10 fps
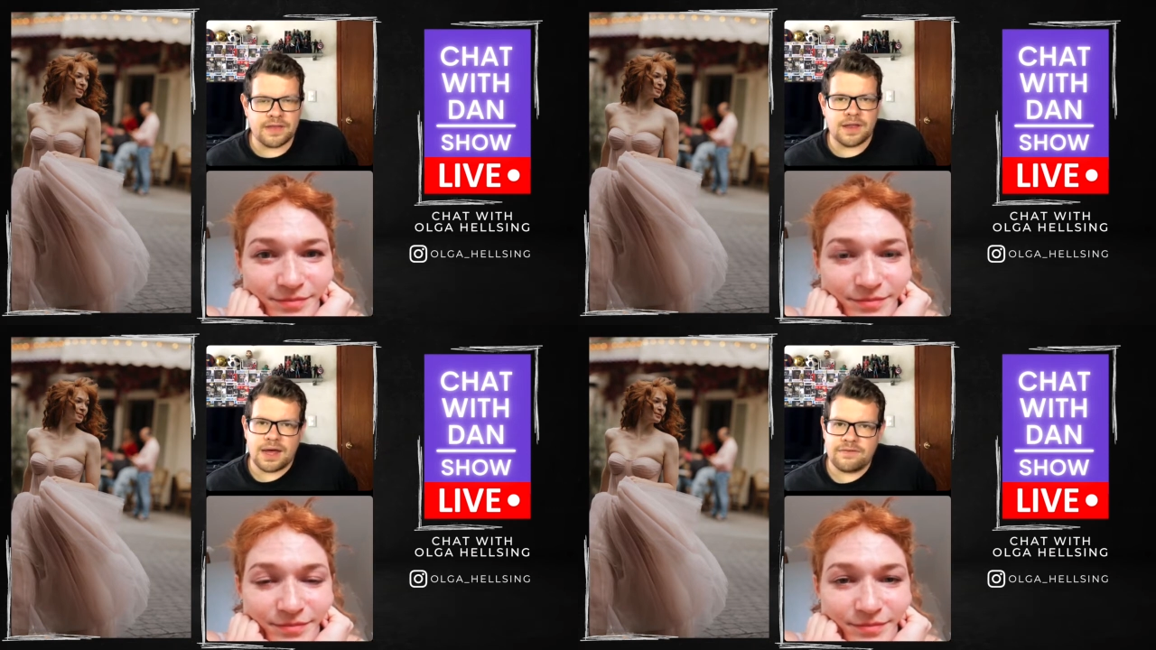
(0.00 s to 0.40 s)
Speaker 1: the
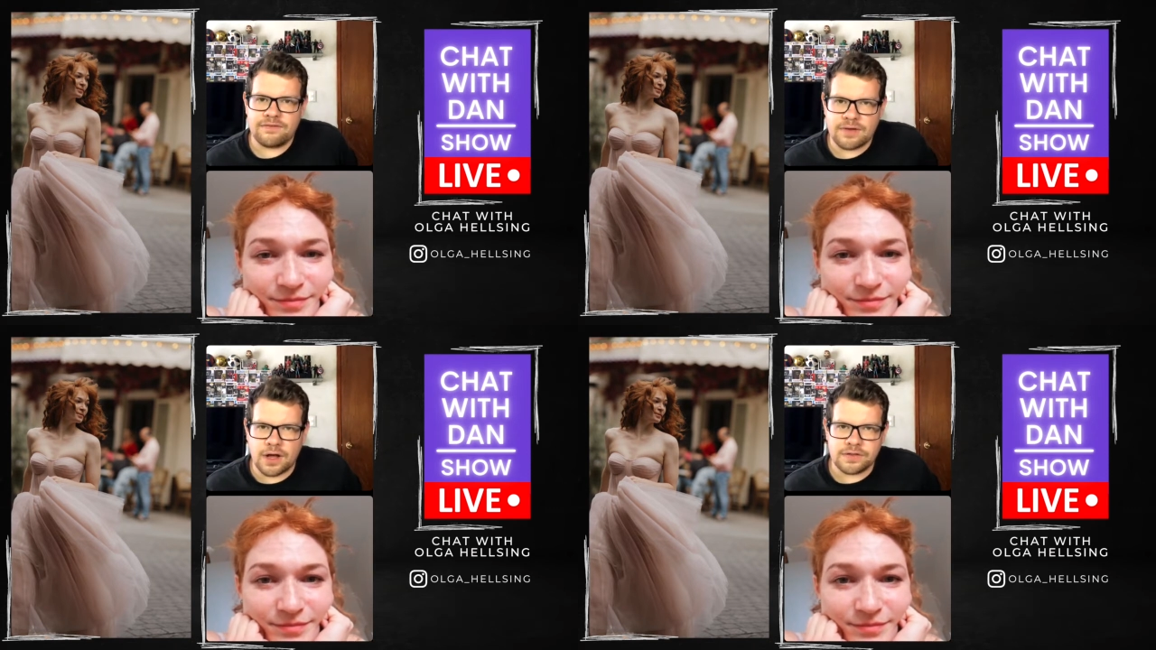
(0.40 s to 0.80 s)
fact that I
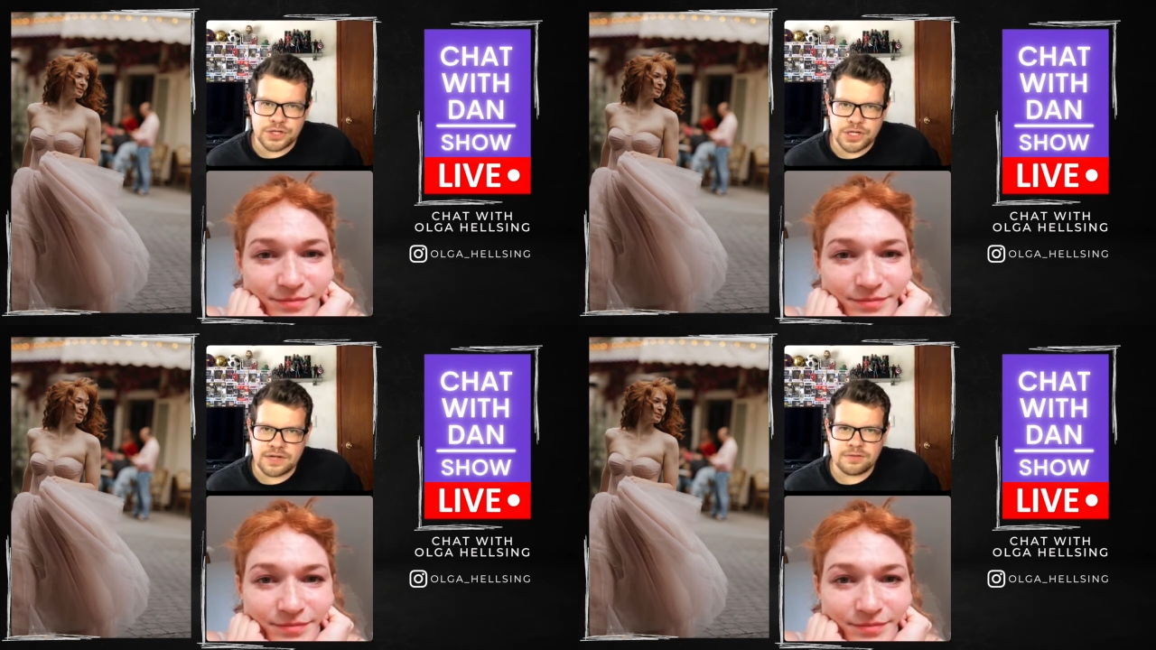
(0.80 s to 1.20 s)
have
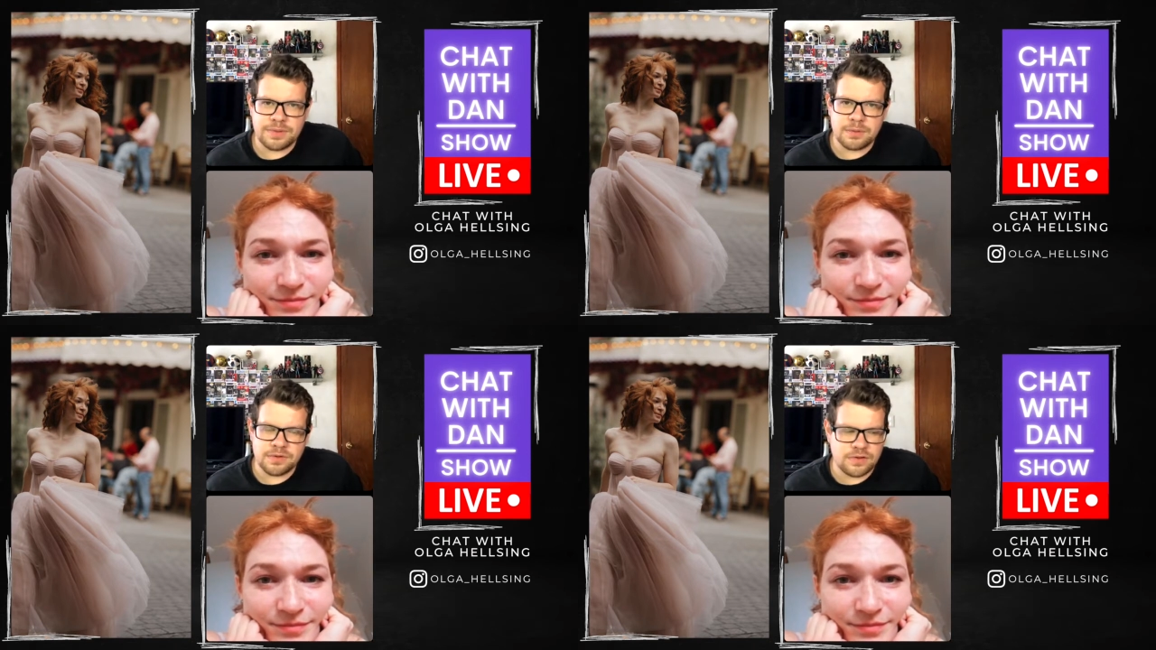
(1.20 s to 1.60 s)
got the
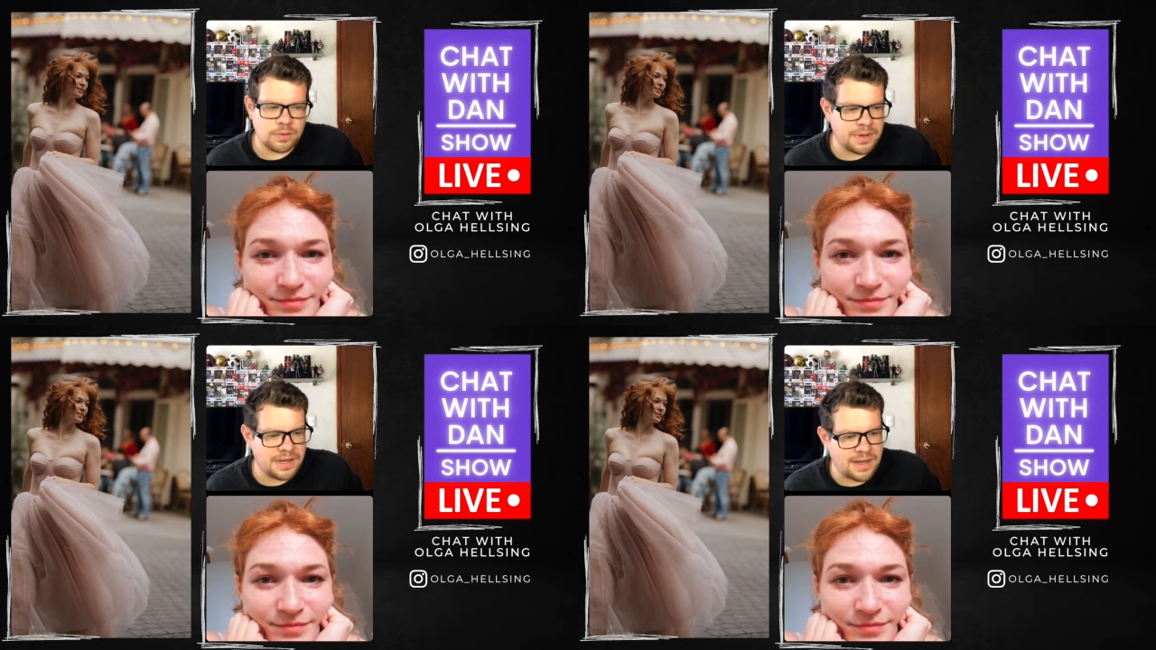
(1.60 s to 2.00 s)
chance to speak with
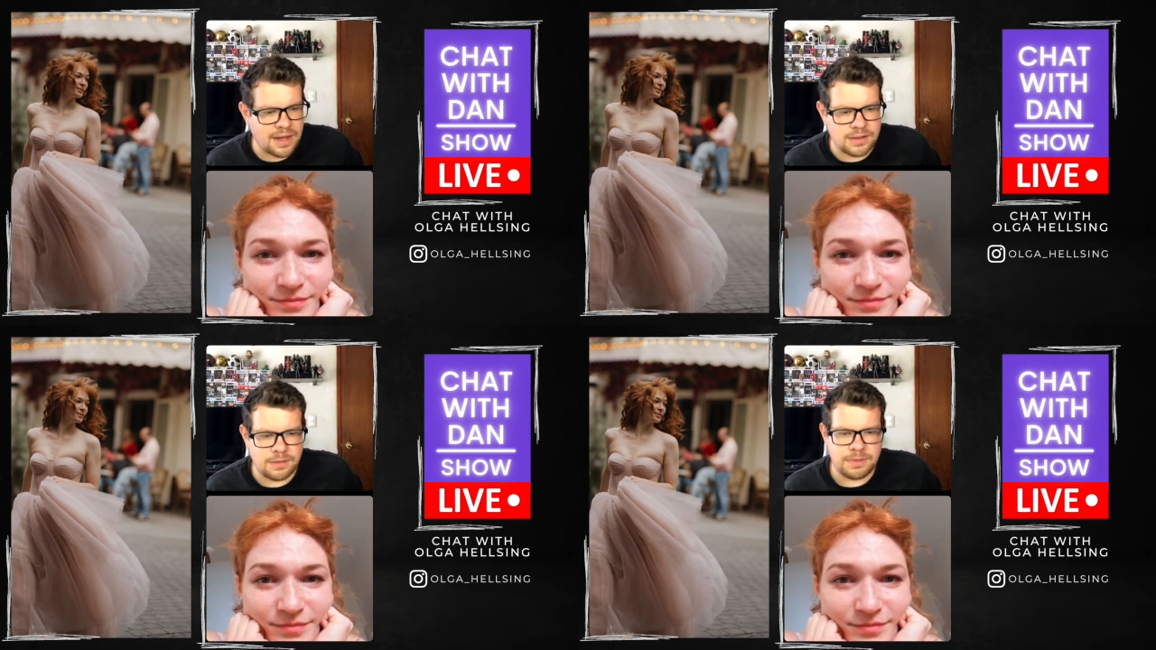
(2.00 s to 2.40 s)
so many
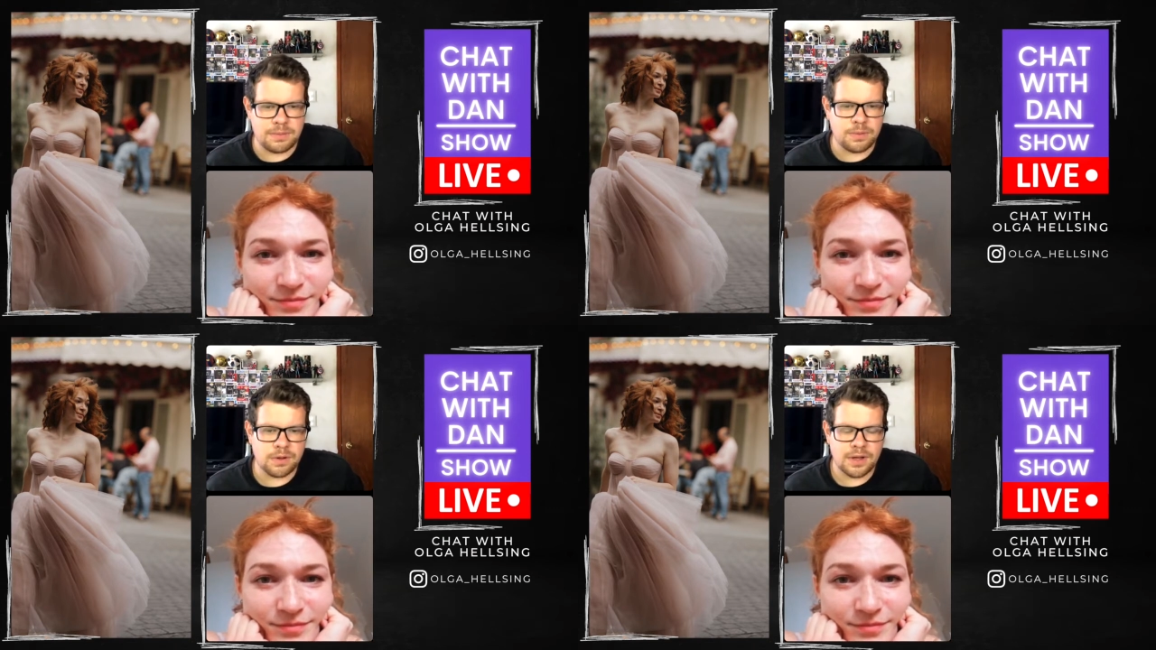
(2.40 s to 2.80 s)
talented
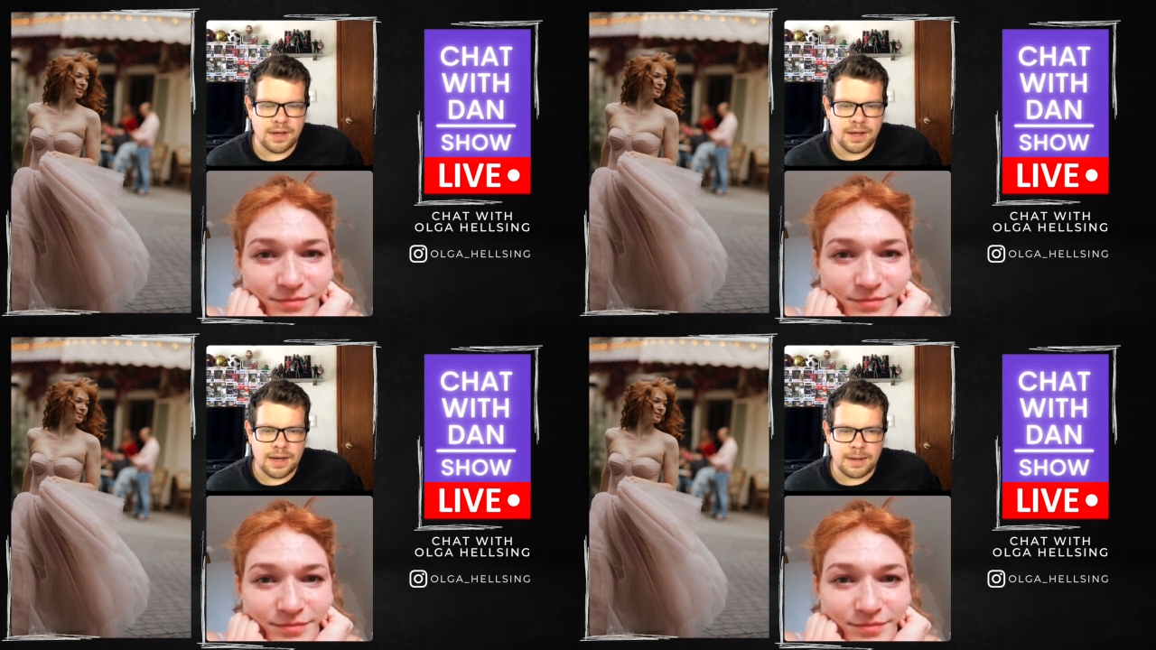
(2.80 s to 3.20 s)
people,
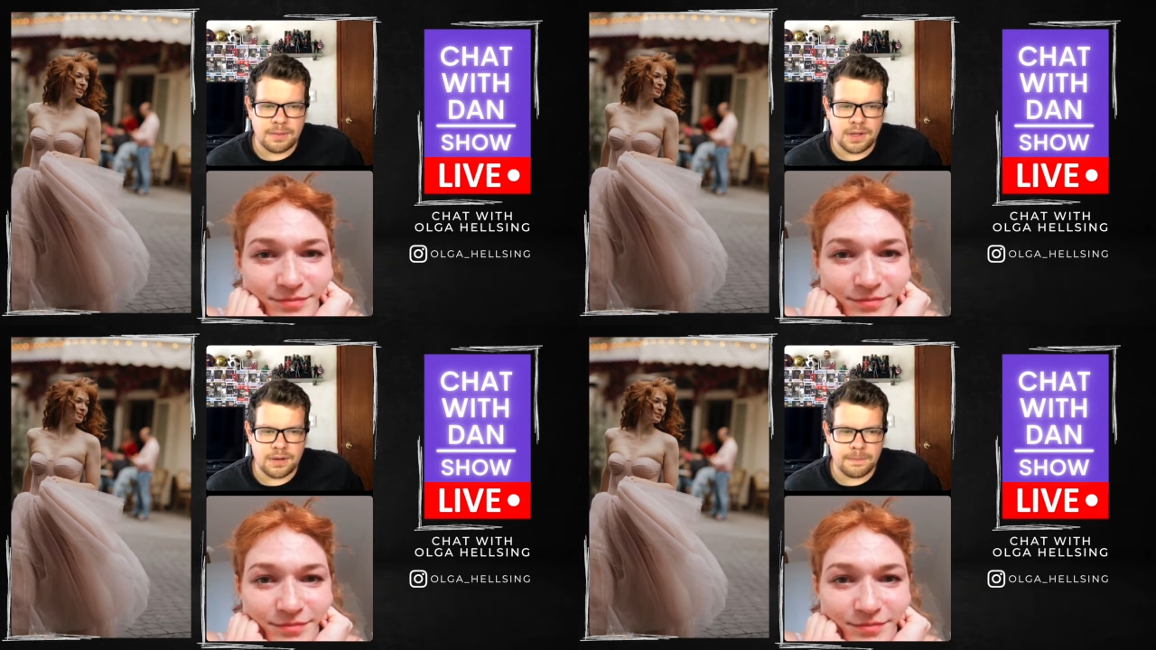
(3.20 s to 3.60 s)

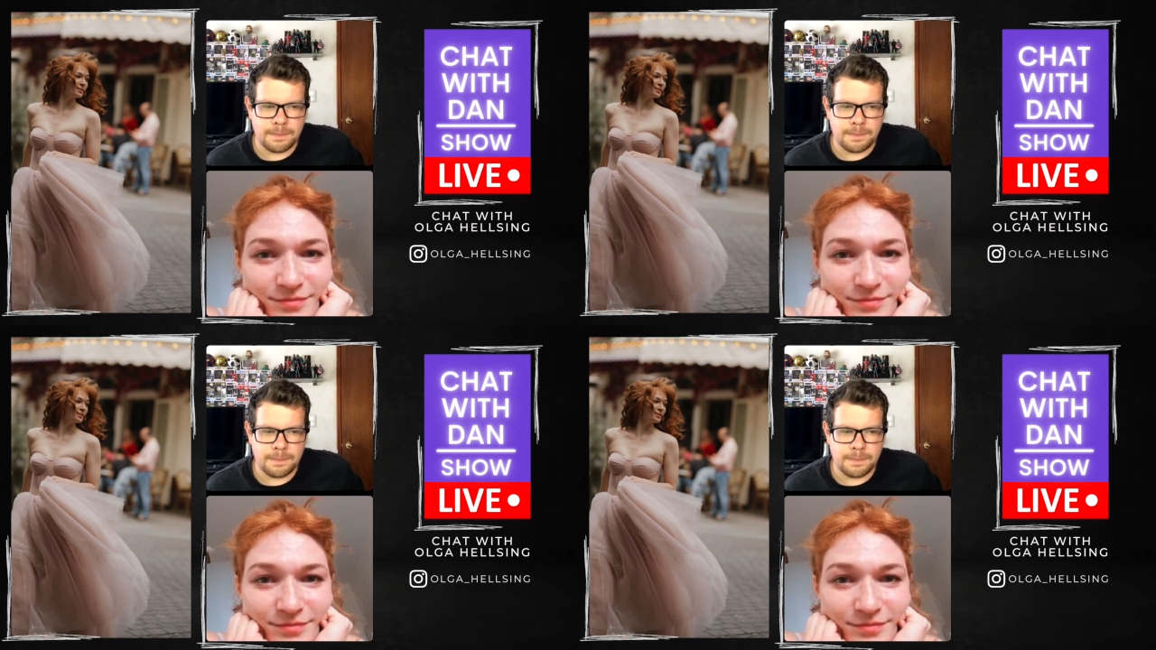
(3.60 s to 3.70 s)
I mean,